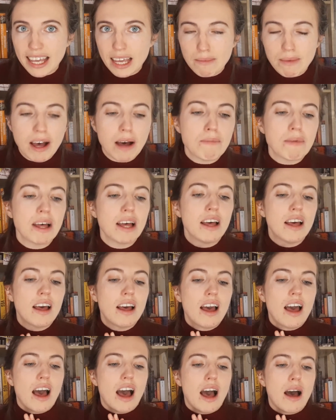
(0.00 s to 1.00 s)

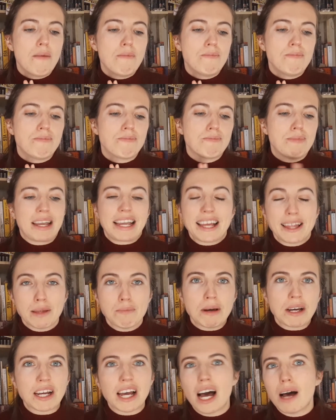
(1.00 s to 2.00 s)
the
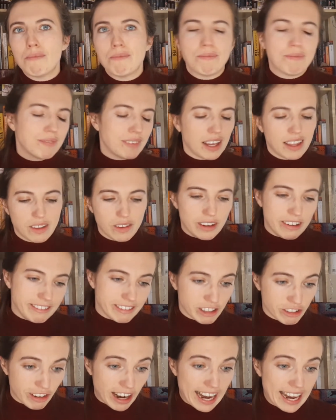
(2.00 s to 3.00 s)
book up. I thought it was
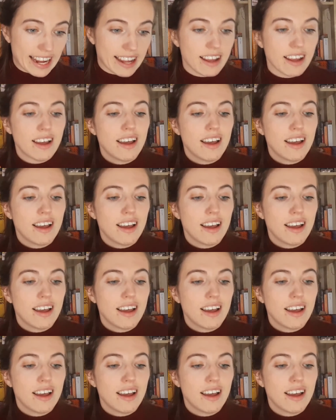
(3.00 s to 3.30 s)
great.